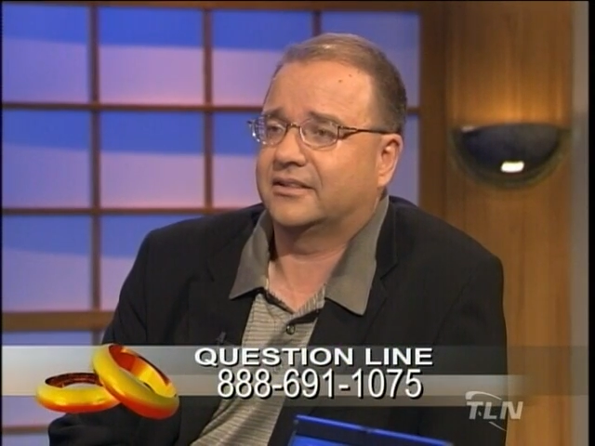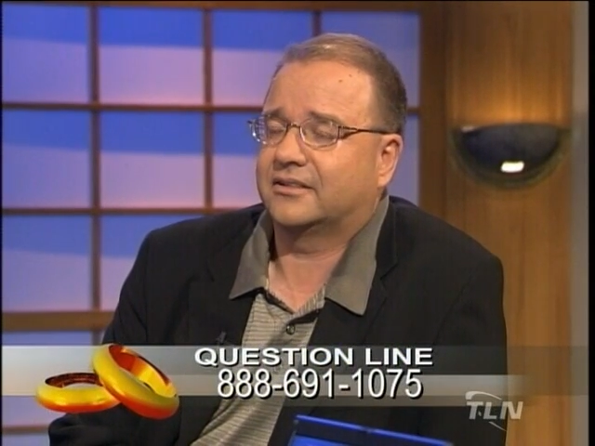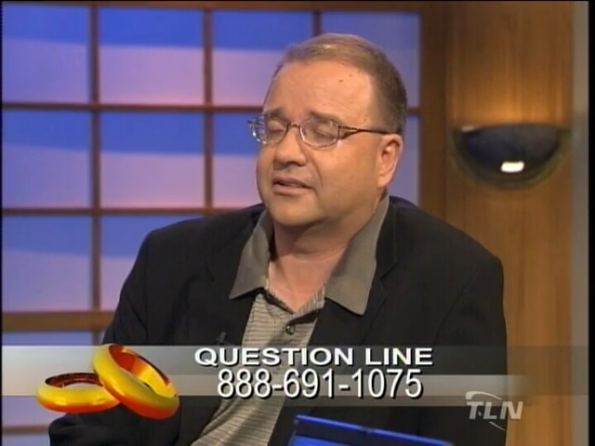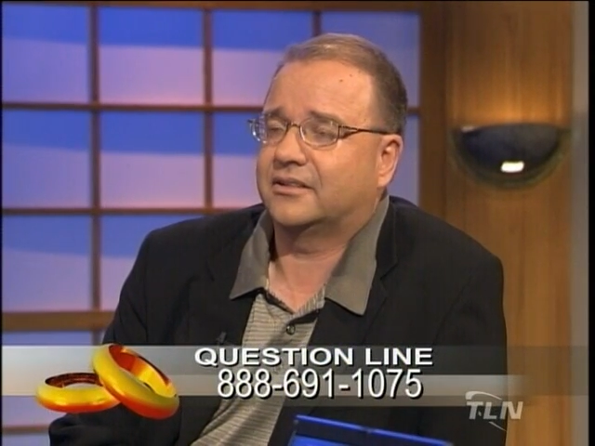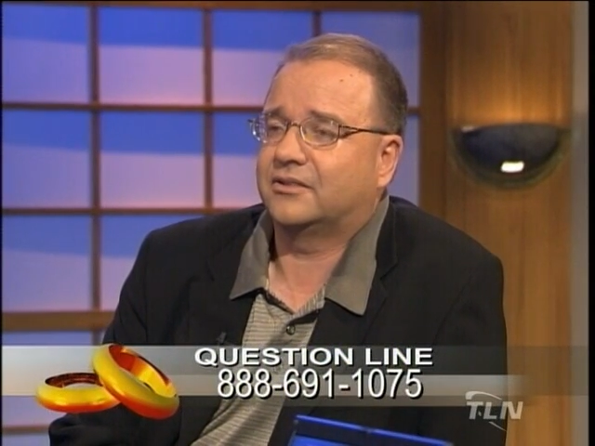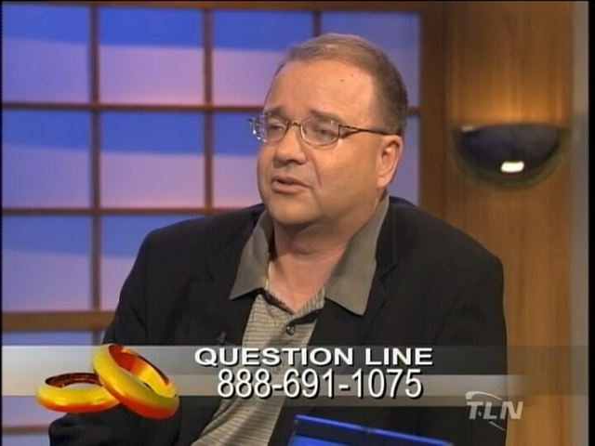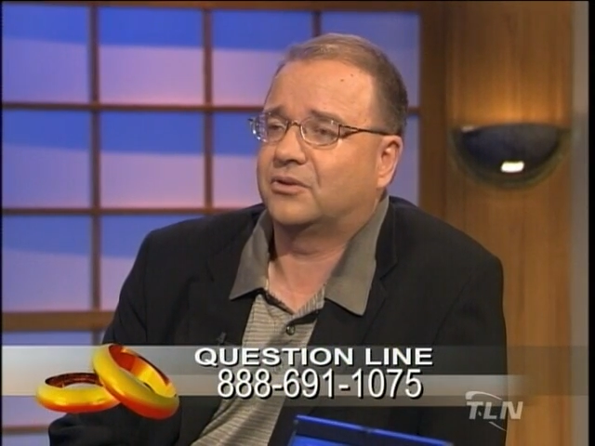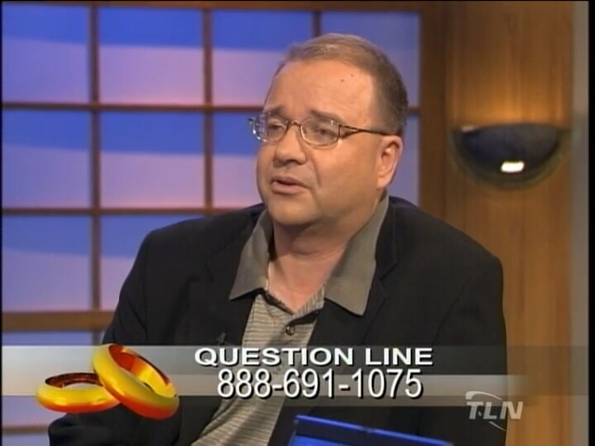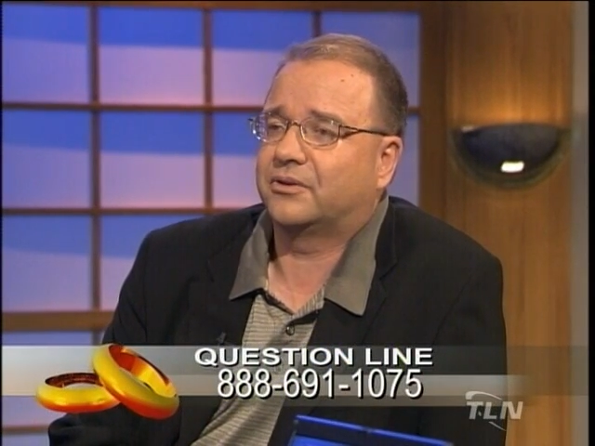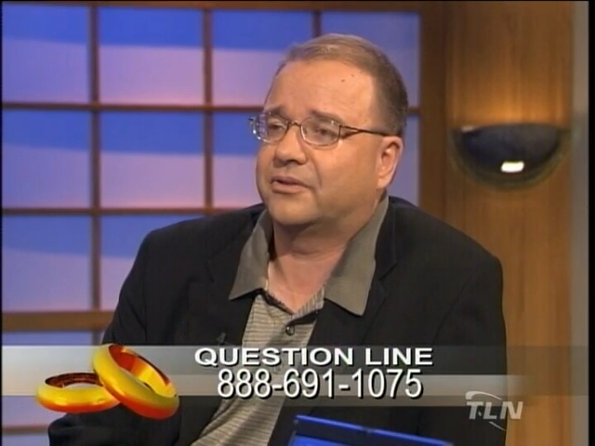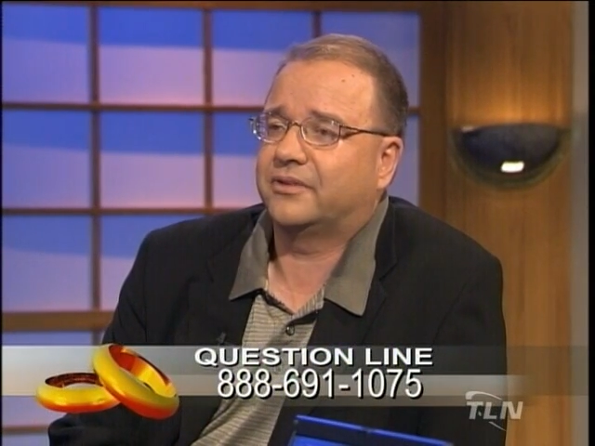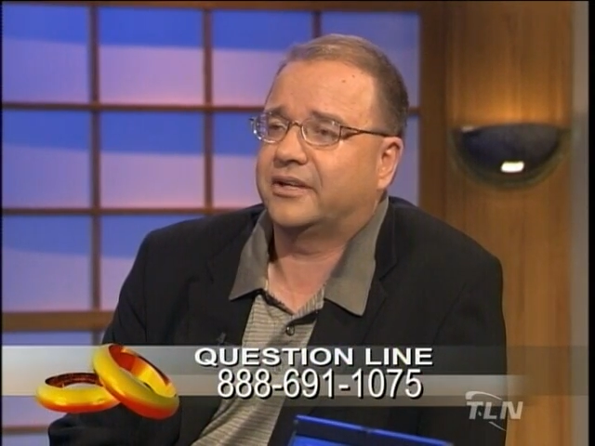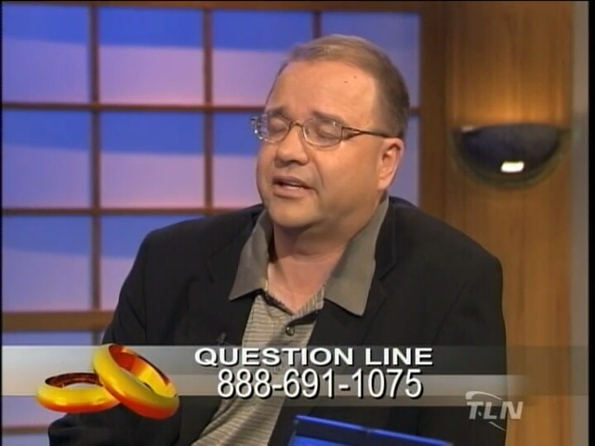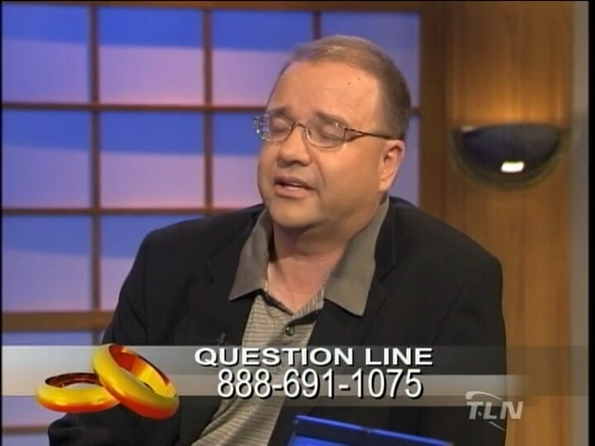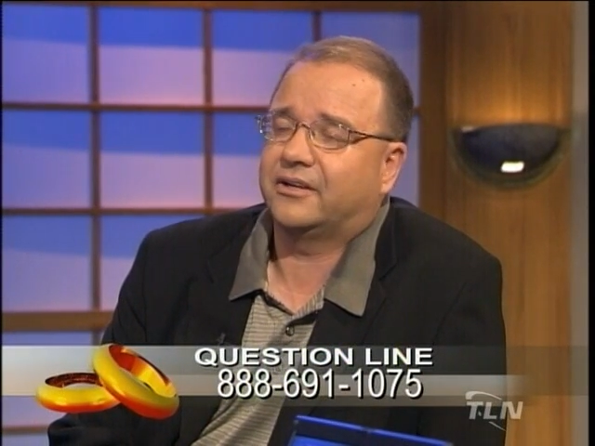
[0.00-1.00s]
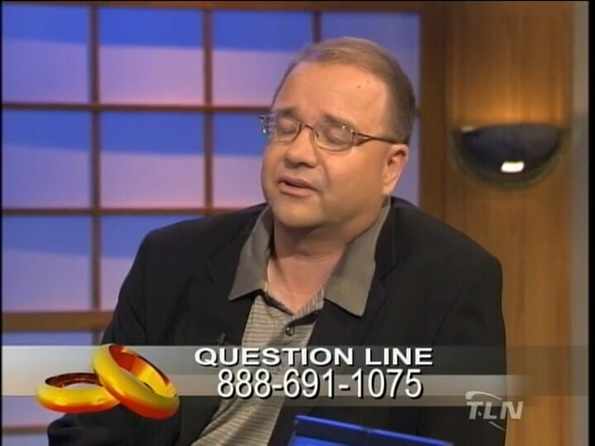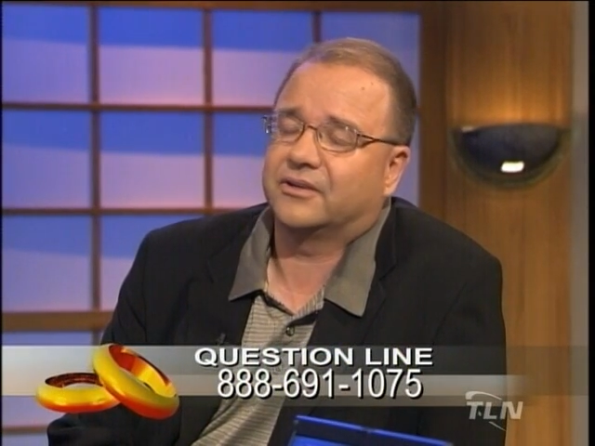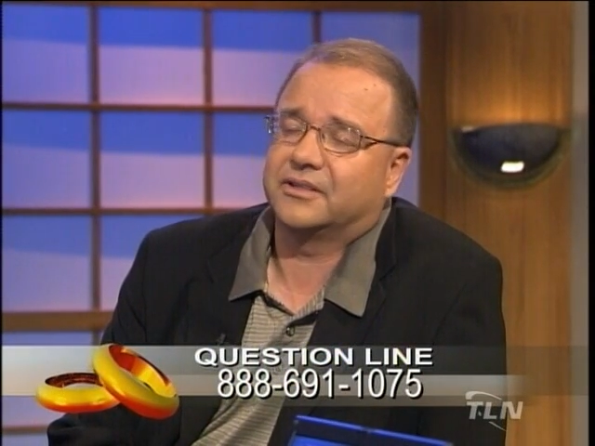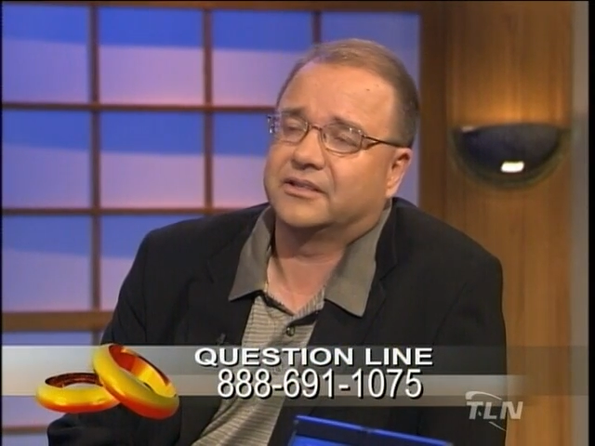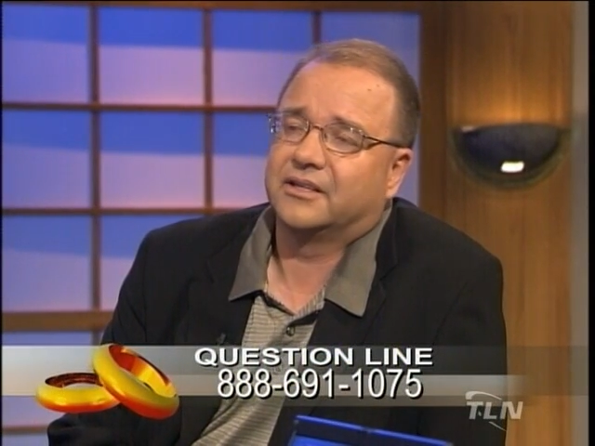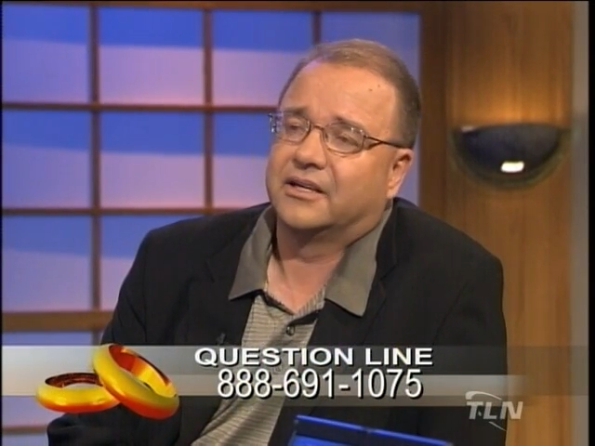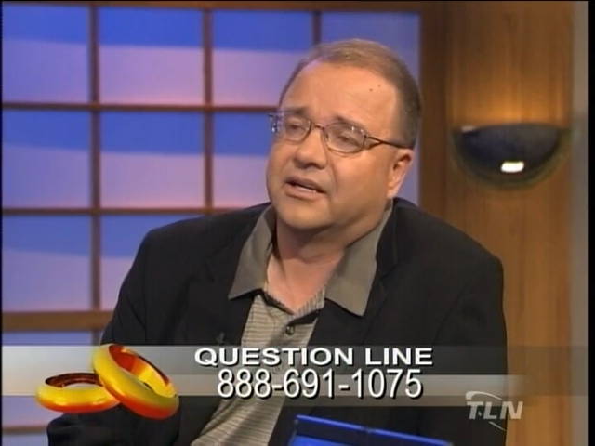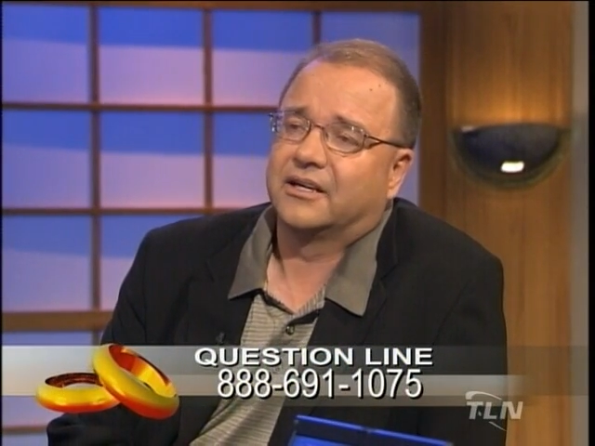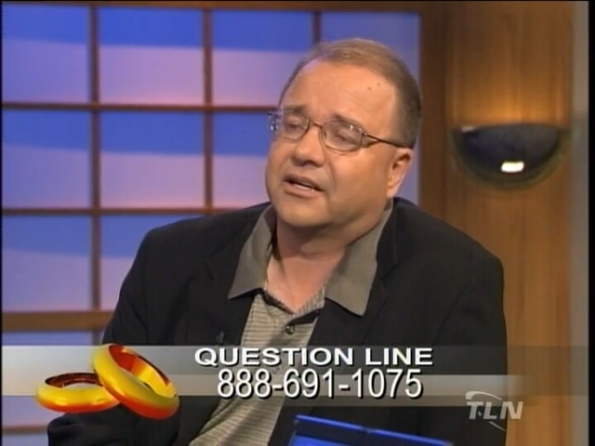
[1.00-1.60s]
in order that he could